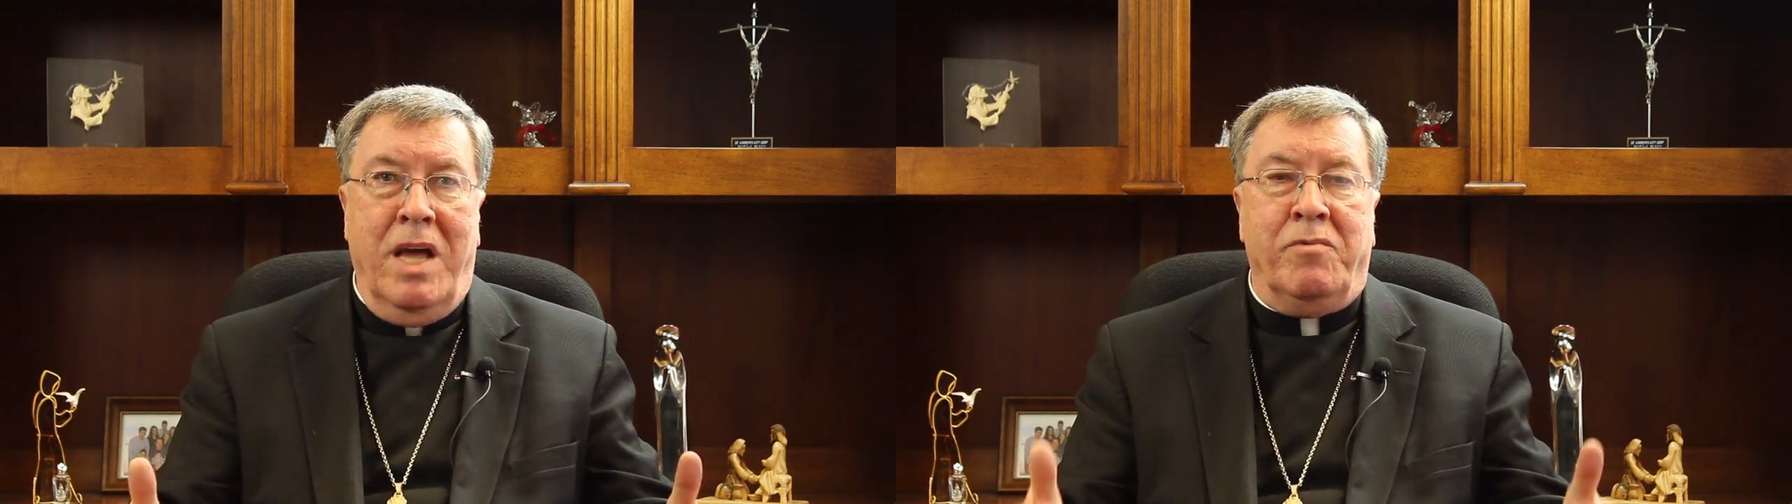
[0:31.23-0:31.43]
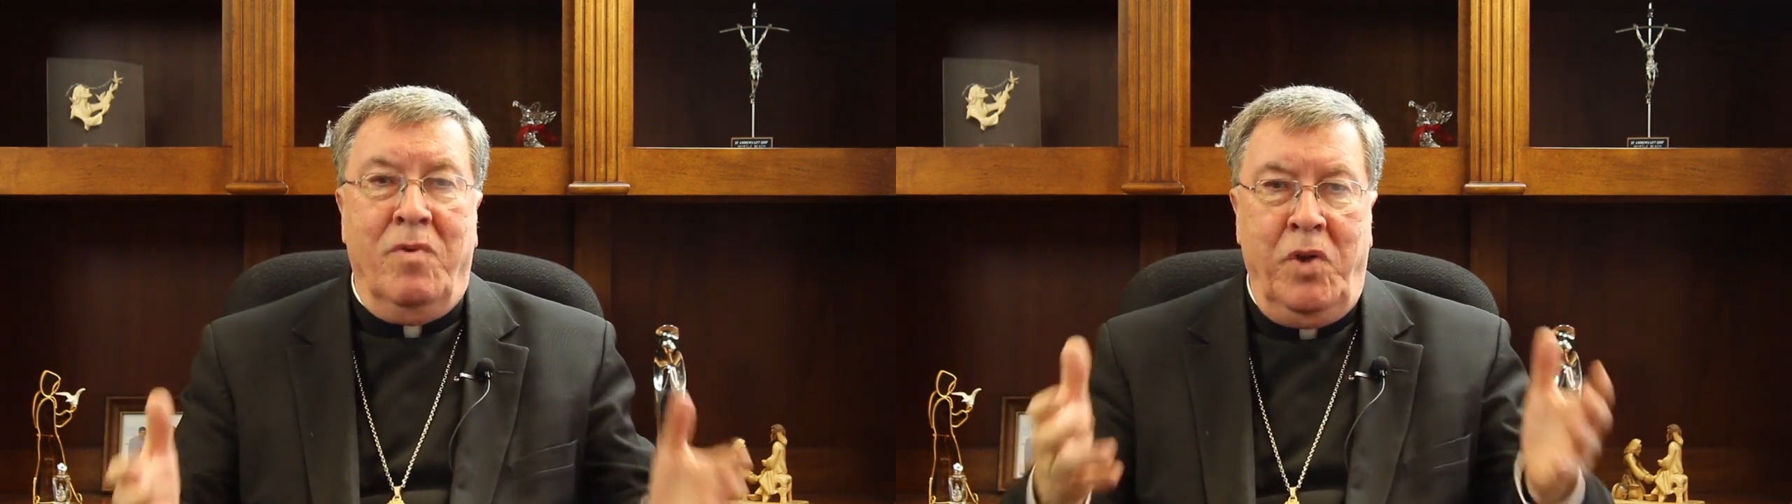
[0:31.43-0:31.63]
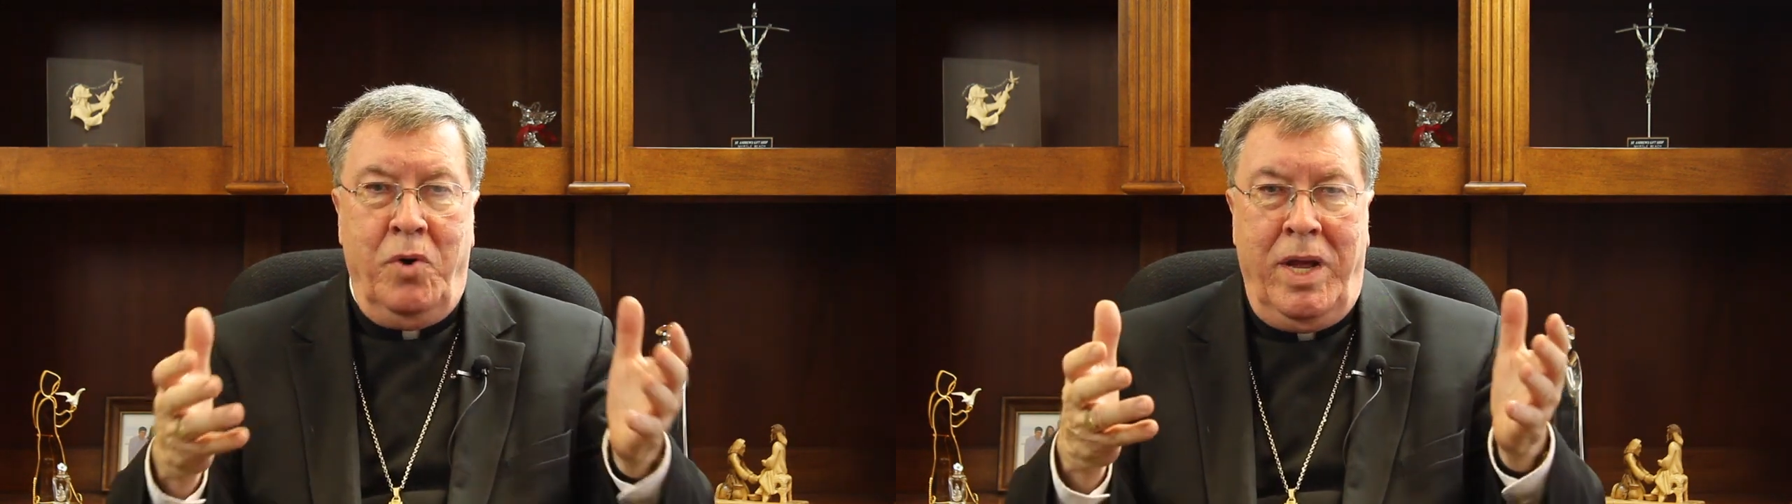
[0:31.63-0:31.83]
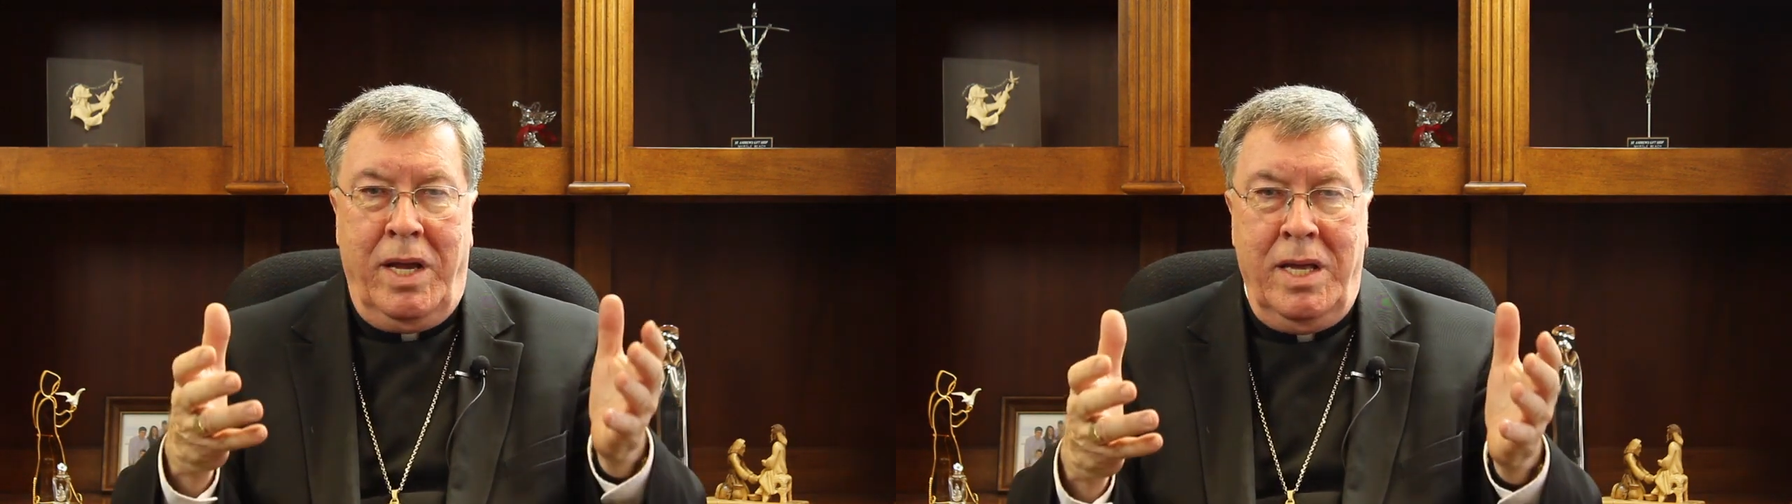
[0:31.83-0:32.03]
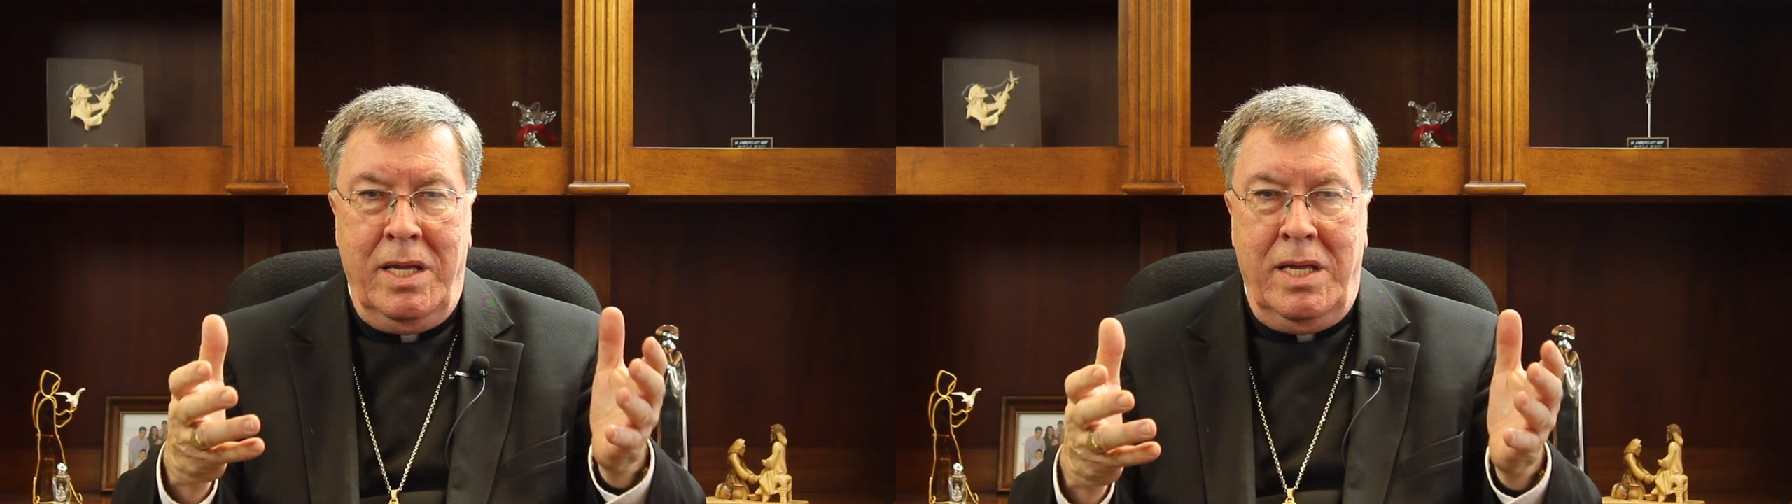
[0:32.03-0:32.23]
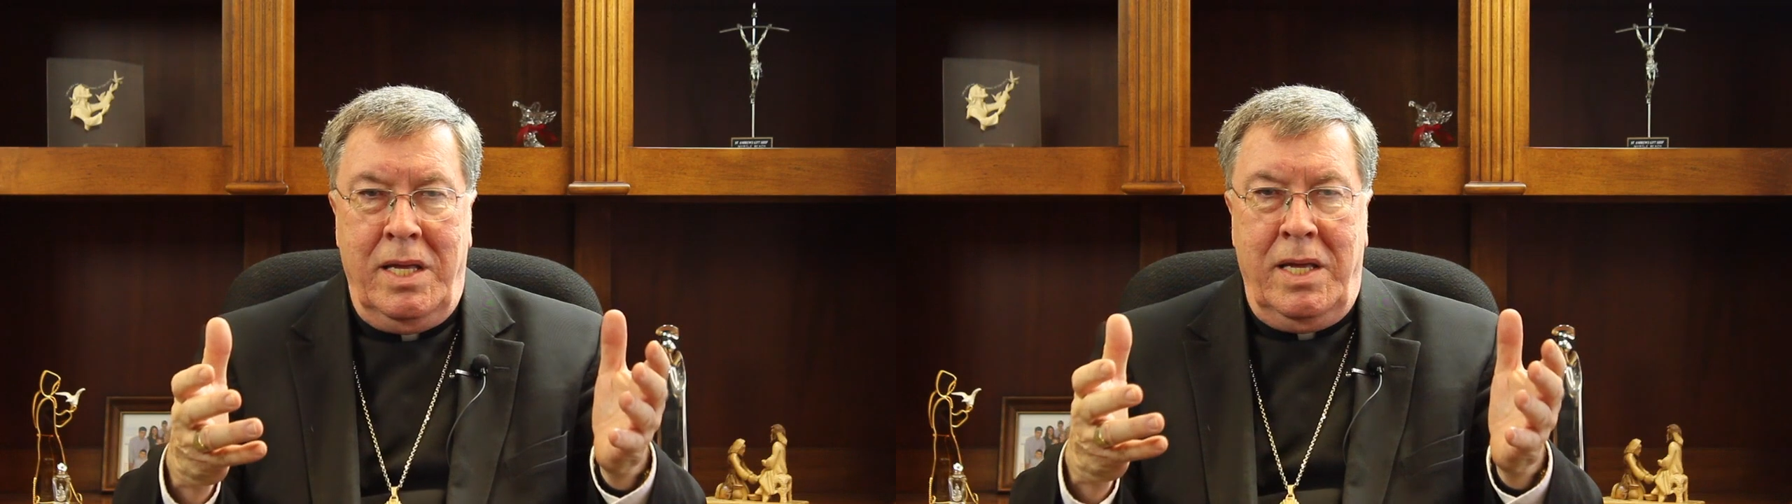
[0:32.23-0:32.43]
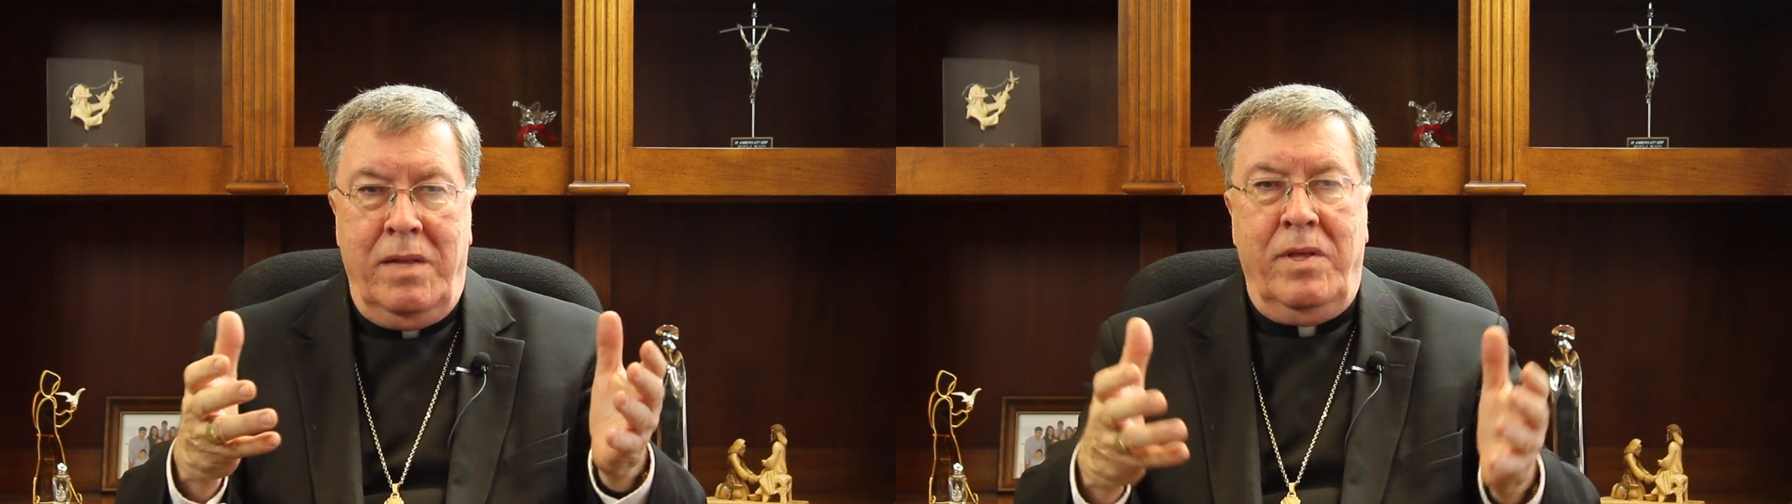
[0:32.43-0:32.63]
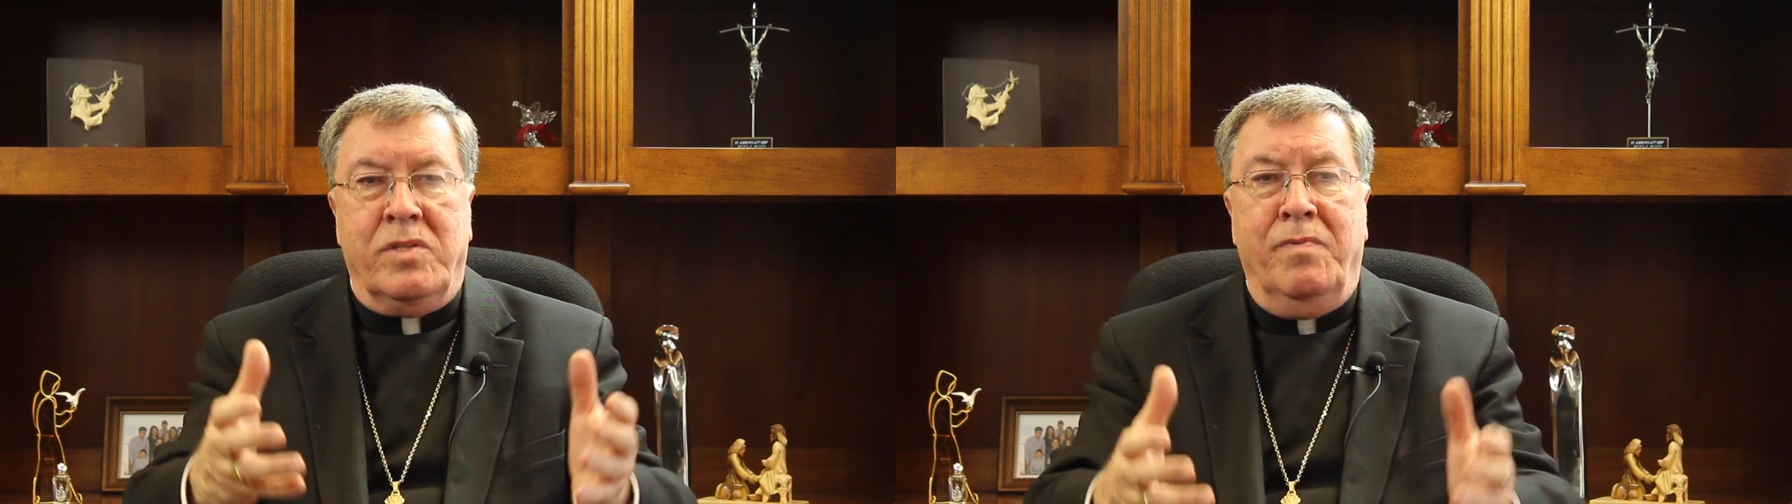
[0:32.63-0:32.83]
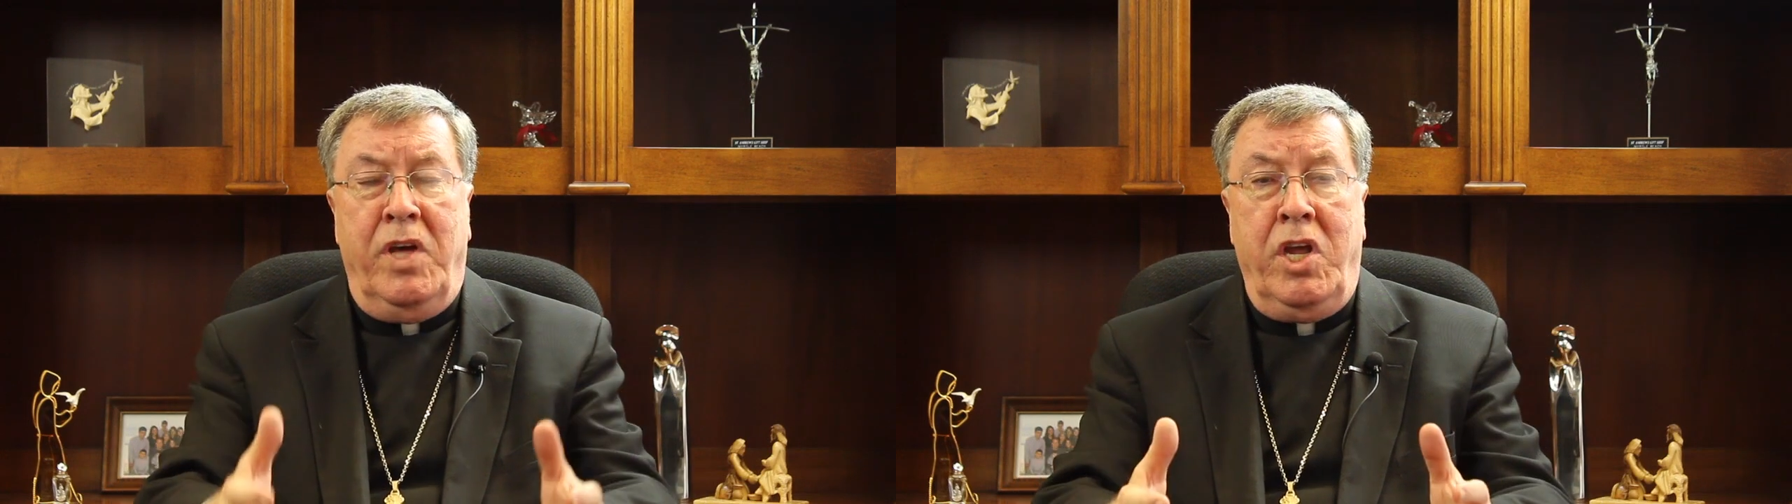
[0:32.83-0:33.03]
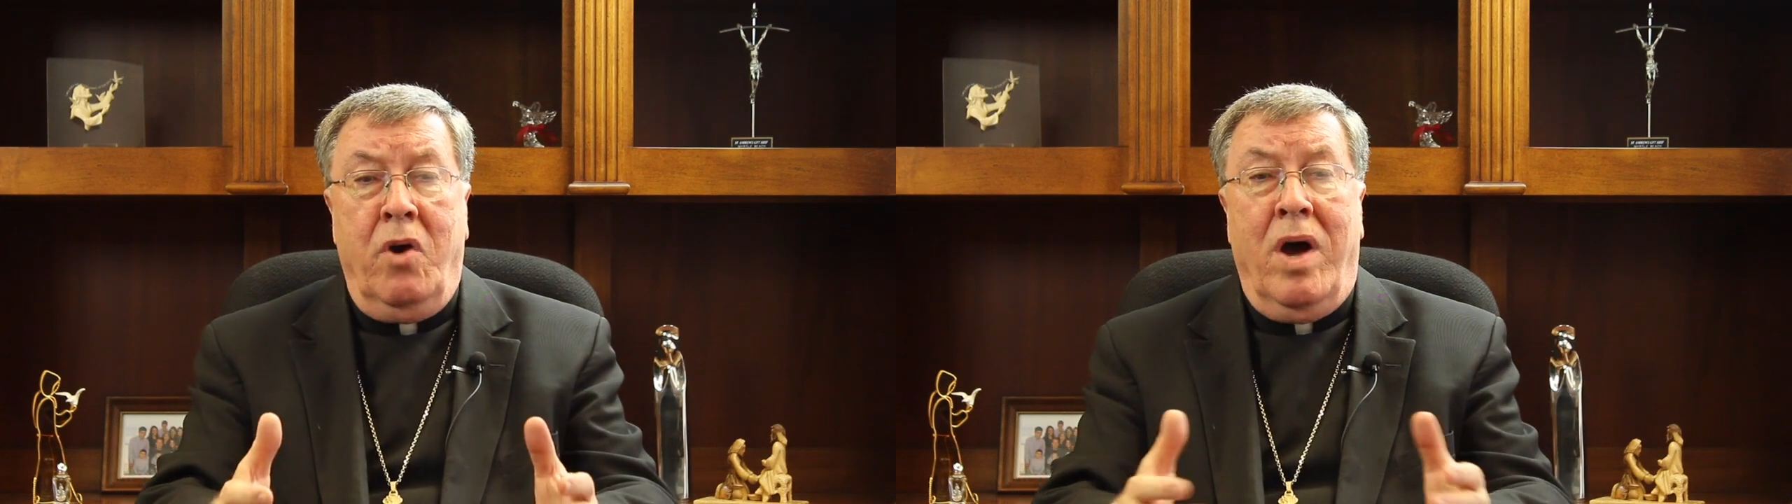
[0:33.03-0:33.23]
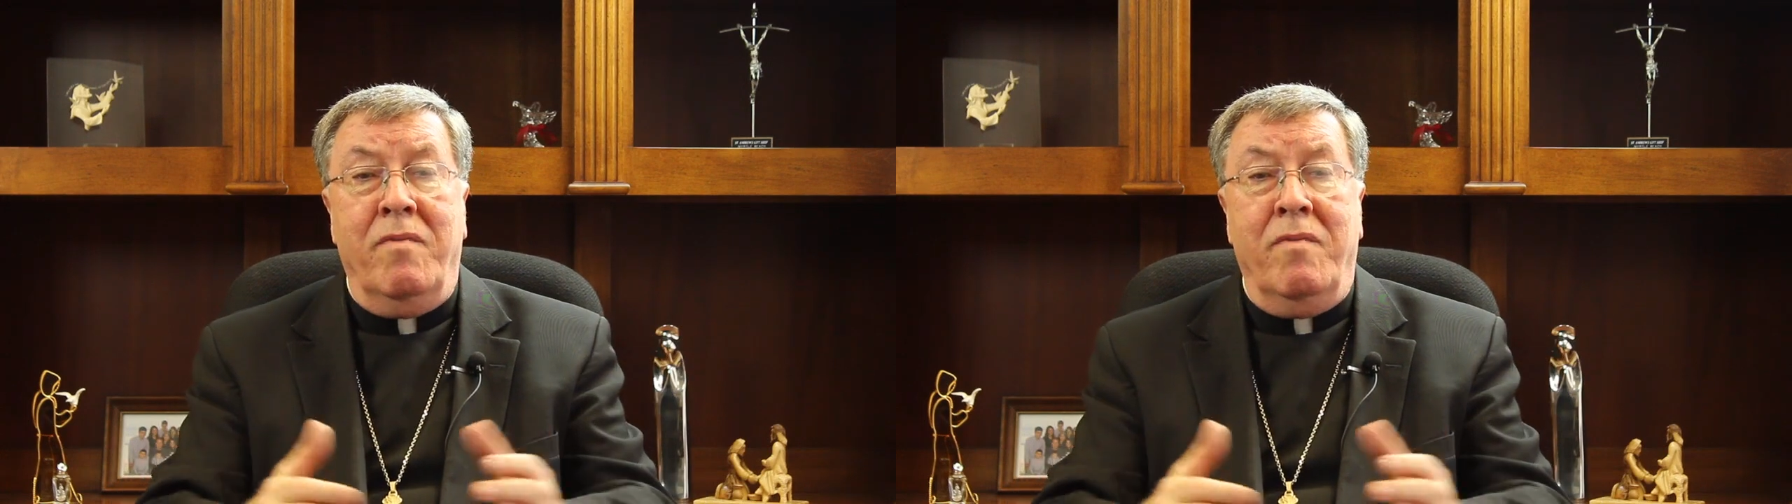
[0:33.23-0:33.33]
After viewing this video,